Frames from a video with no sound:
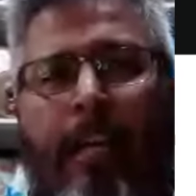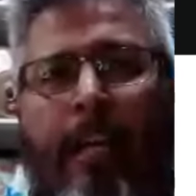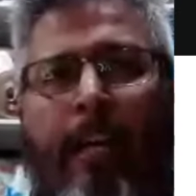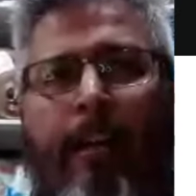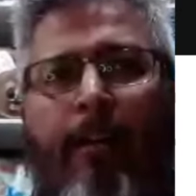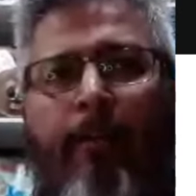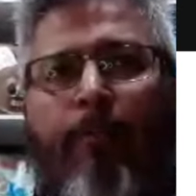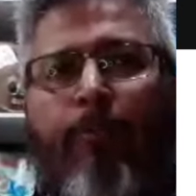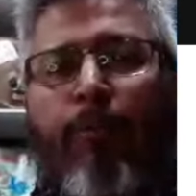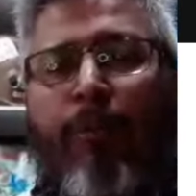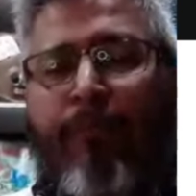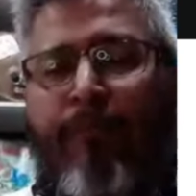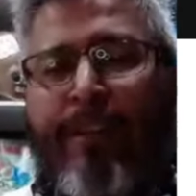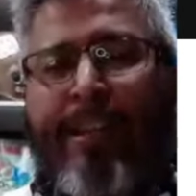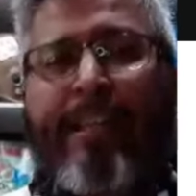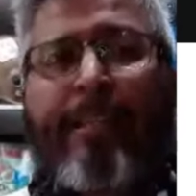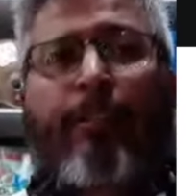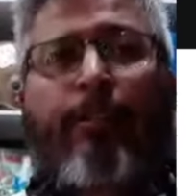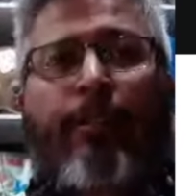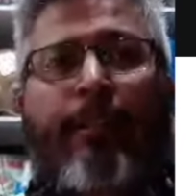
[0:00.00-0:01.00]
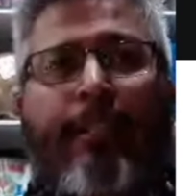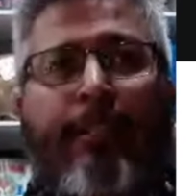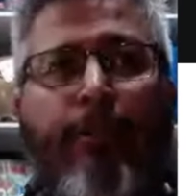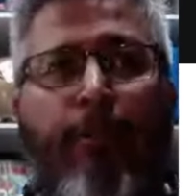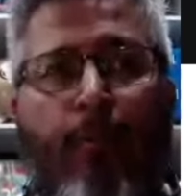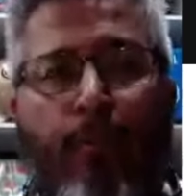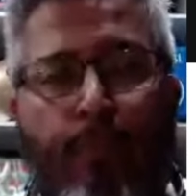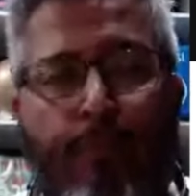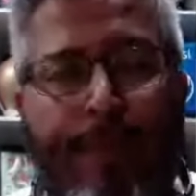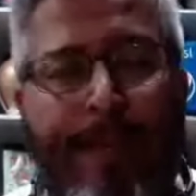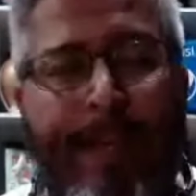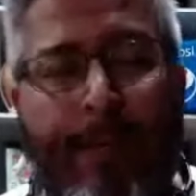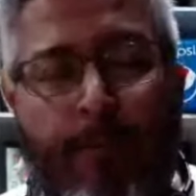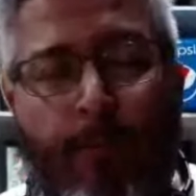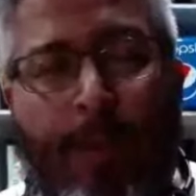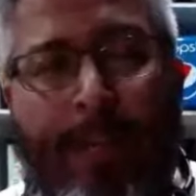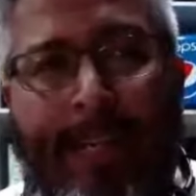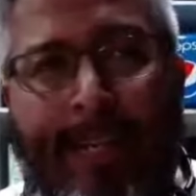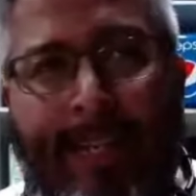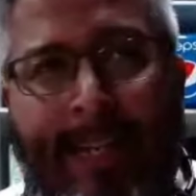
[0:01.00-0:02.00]
revealed to be
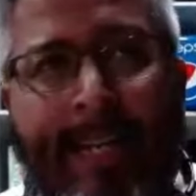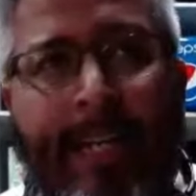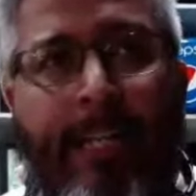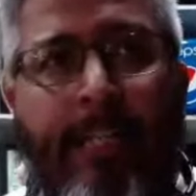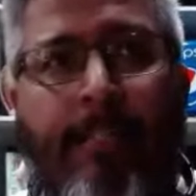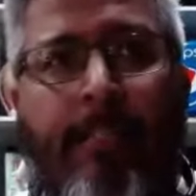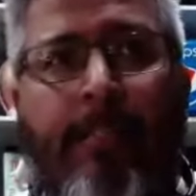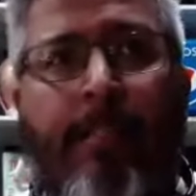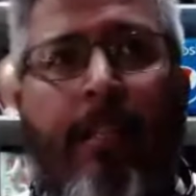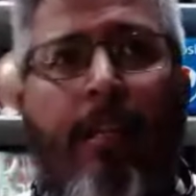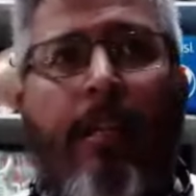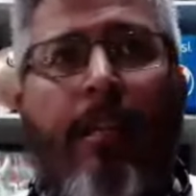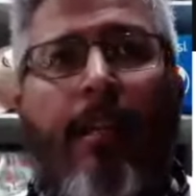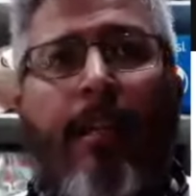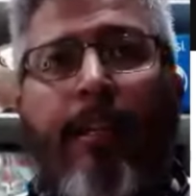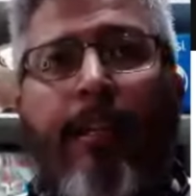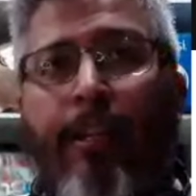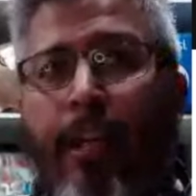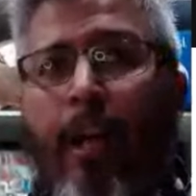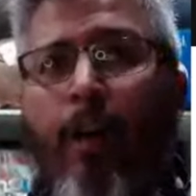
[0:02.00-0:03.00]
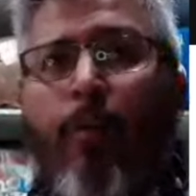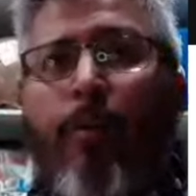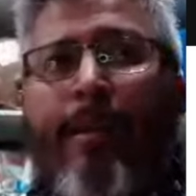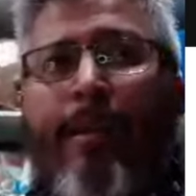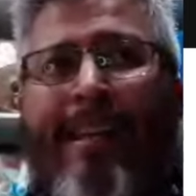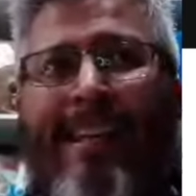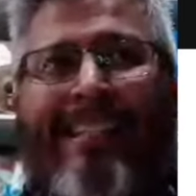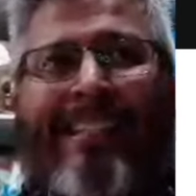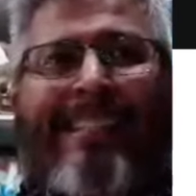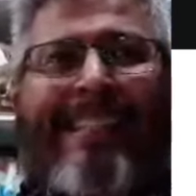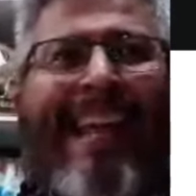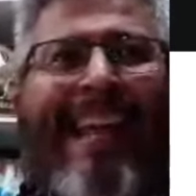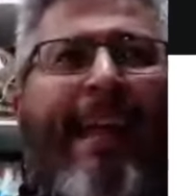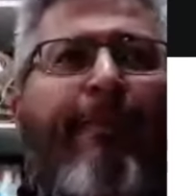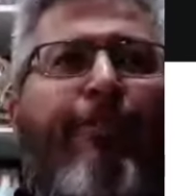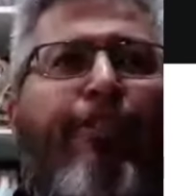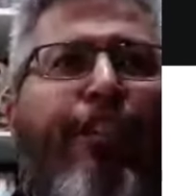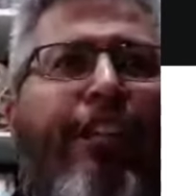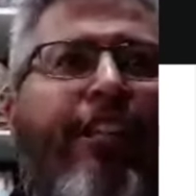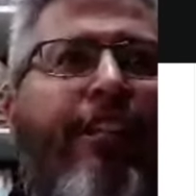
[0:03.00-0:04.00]
what it is, you know, is
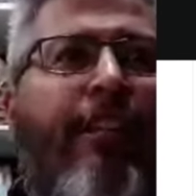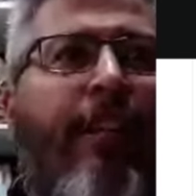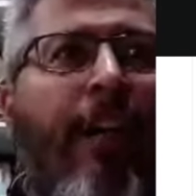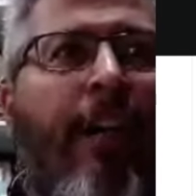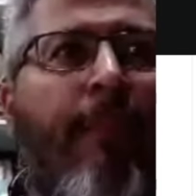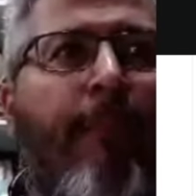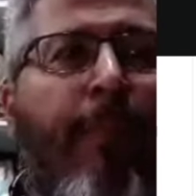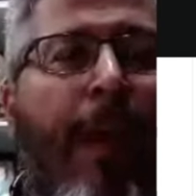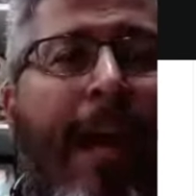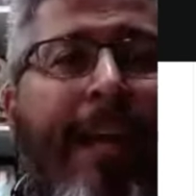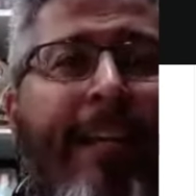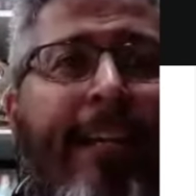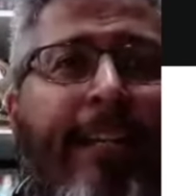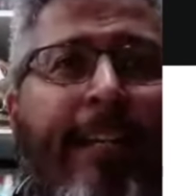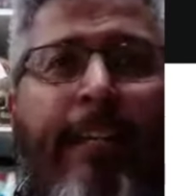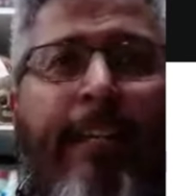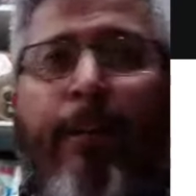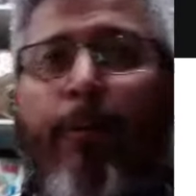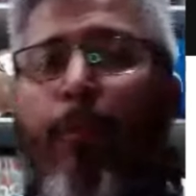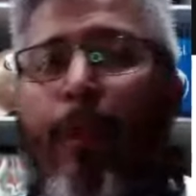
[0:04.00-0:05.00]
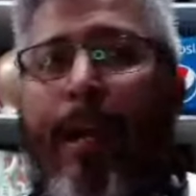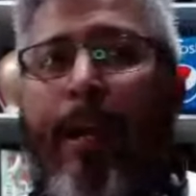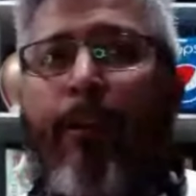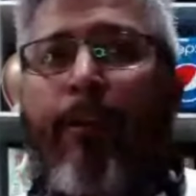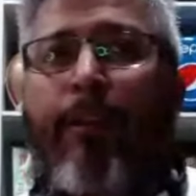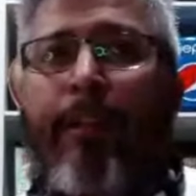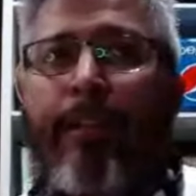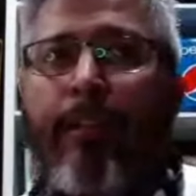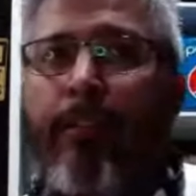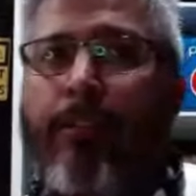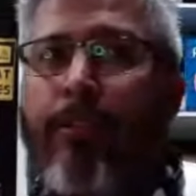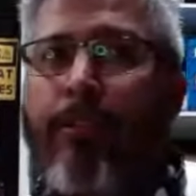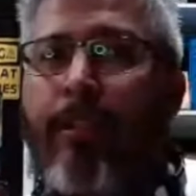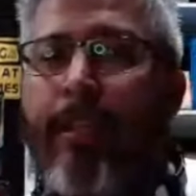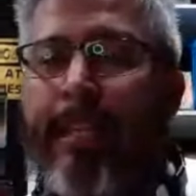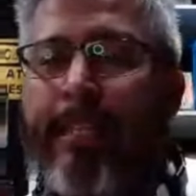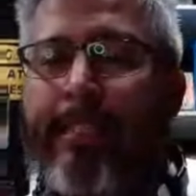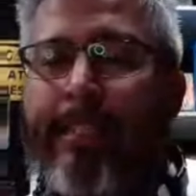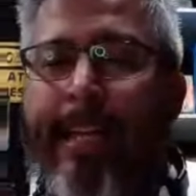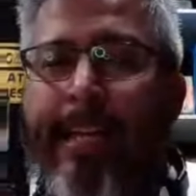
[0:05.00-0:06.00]
damaging Biden to where
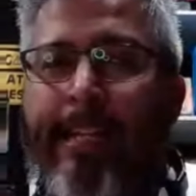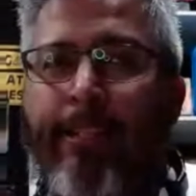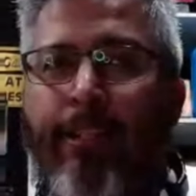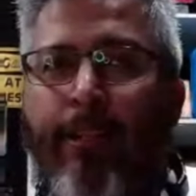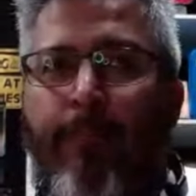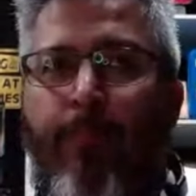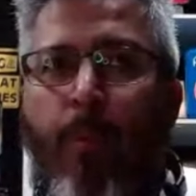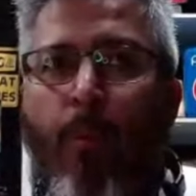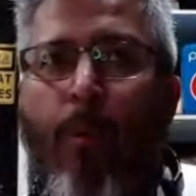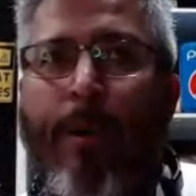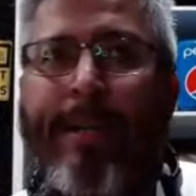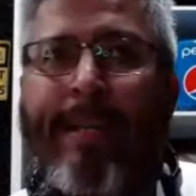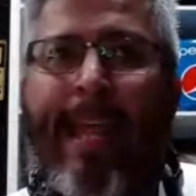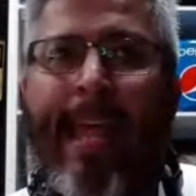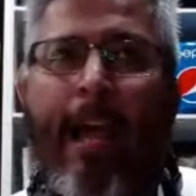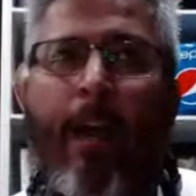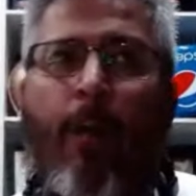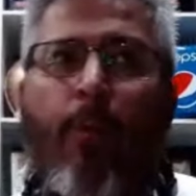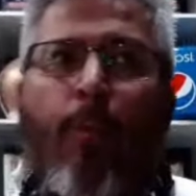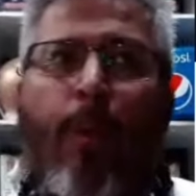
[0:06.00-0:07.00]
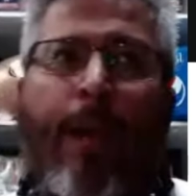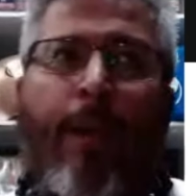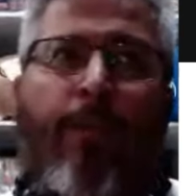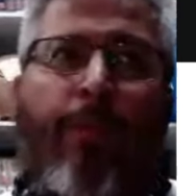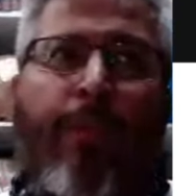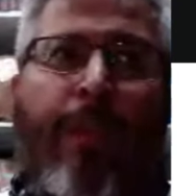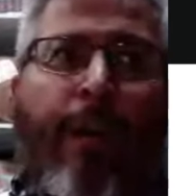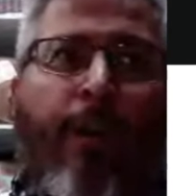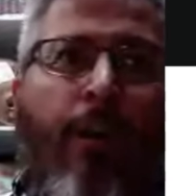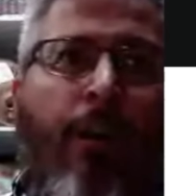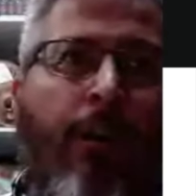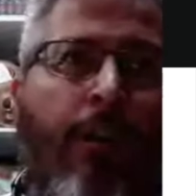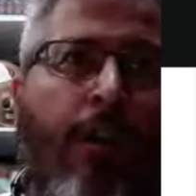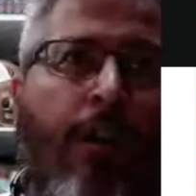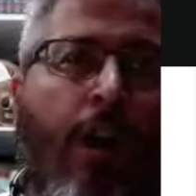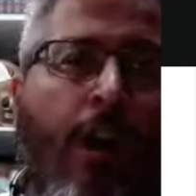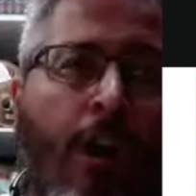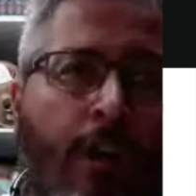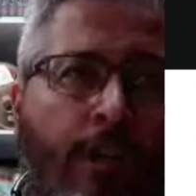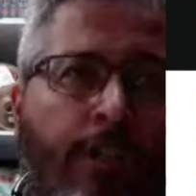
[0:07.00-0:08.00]
it's getting to the point now where there are
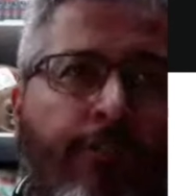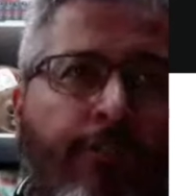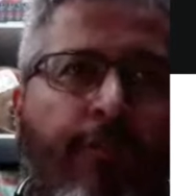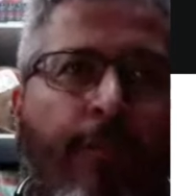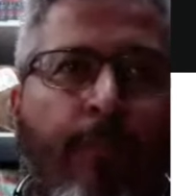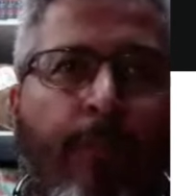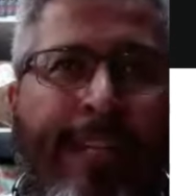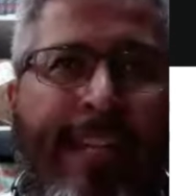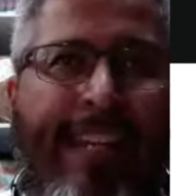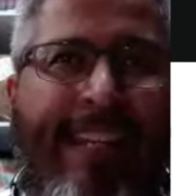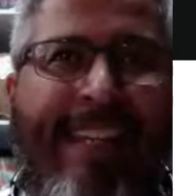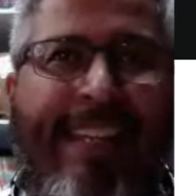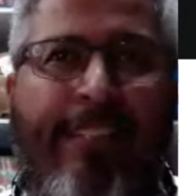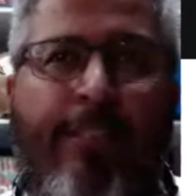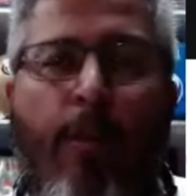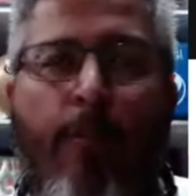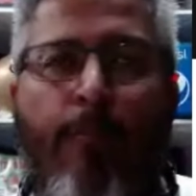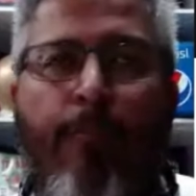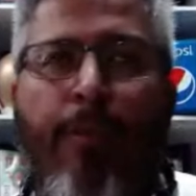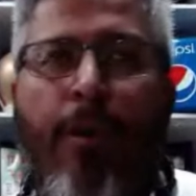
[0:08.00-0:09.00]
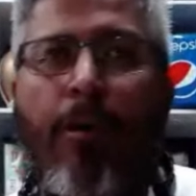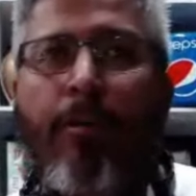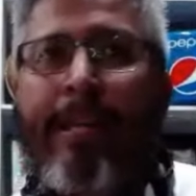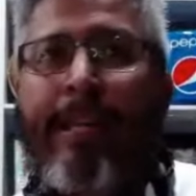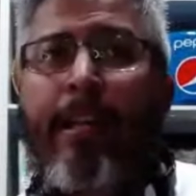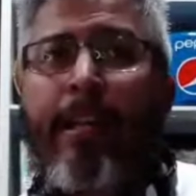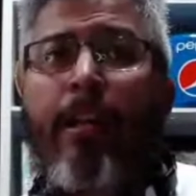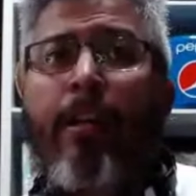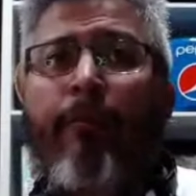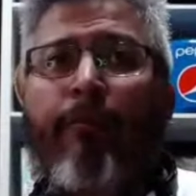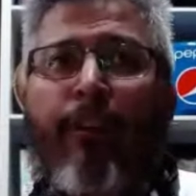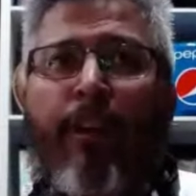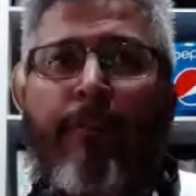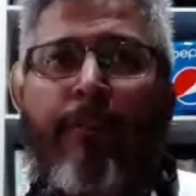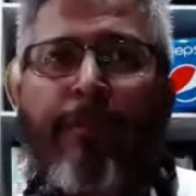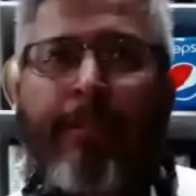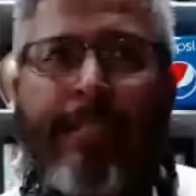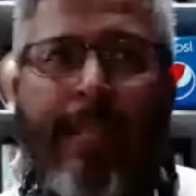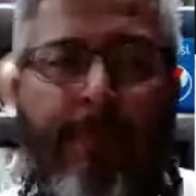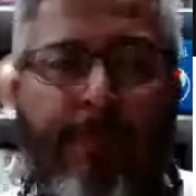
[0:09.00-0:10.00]
calls from within his own party for
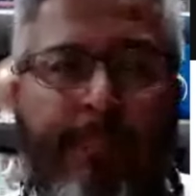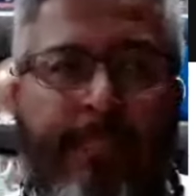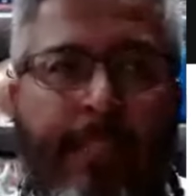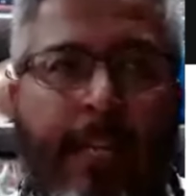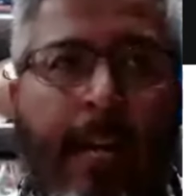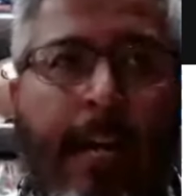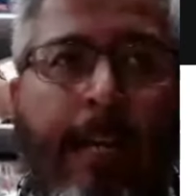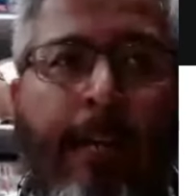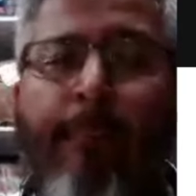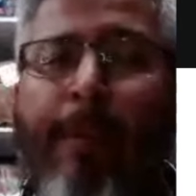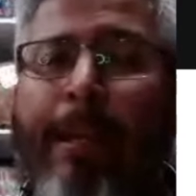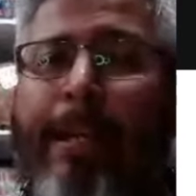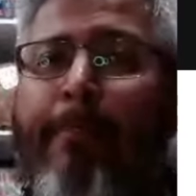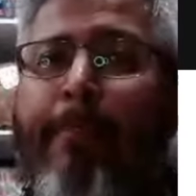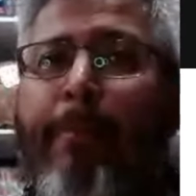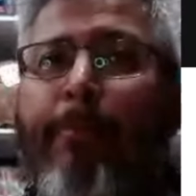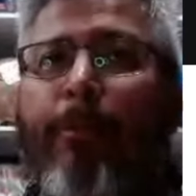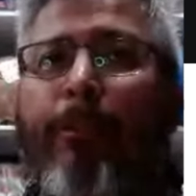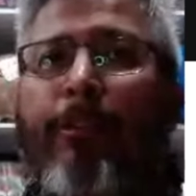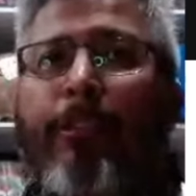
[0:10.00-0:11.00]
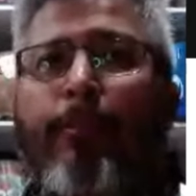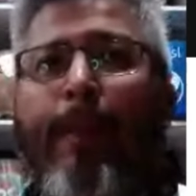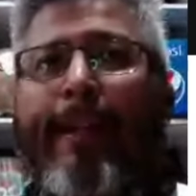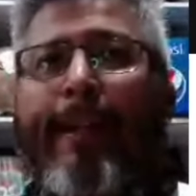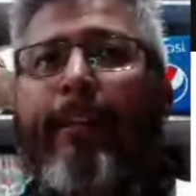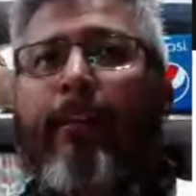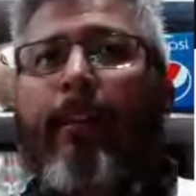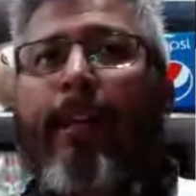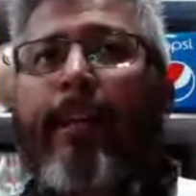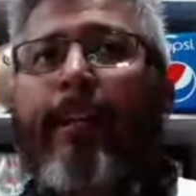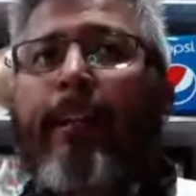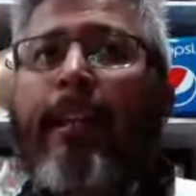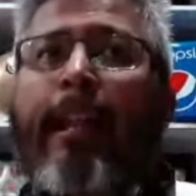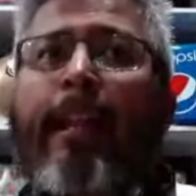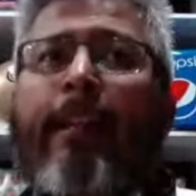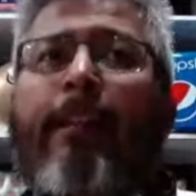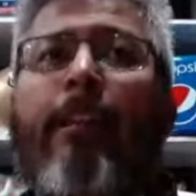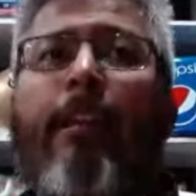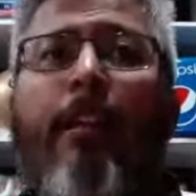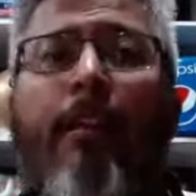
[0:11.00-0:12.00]
him to step aside. Many people have speculated
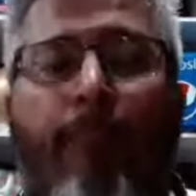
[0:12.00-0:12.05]
that